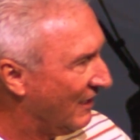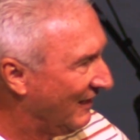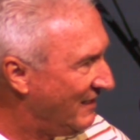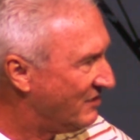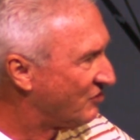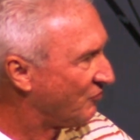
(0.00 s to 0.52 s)
at
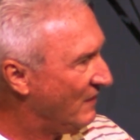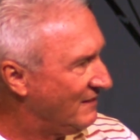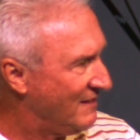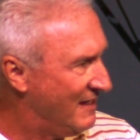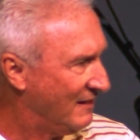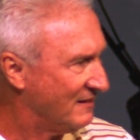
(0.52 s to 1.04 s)
least three
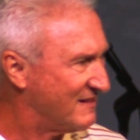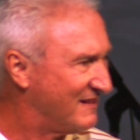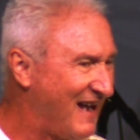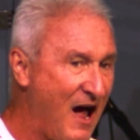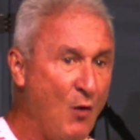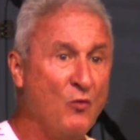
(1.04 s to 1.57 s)
things
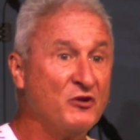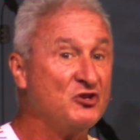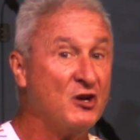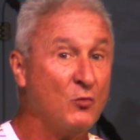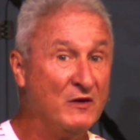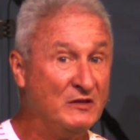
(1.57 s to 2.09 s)
that I want to
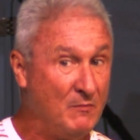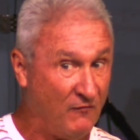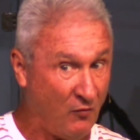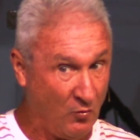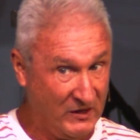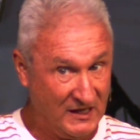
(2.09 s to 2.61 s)
share with you
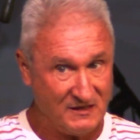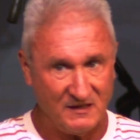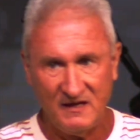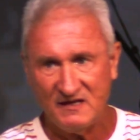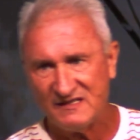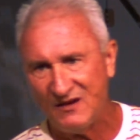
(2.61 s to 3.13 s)
before we get to
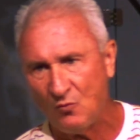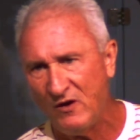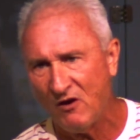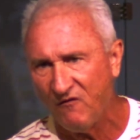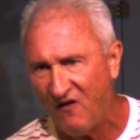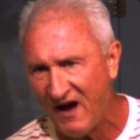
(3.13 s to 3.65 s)
this that we
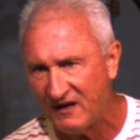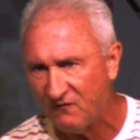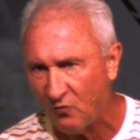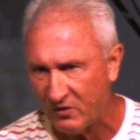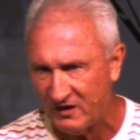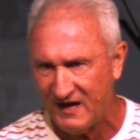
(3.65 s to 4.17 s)
are fighting
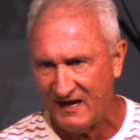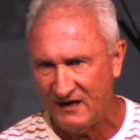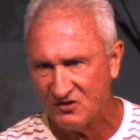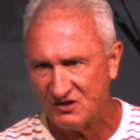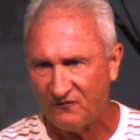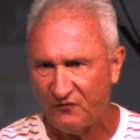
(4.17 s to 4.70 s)
for today. Here's the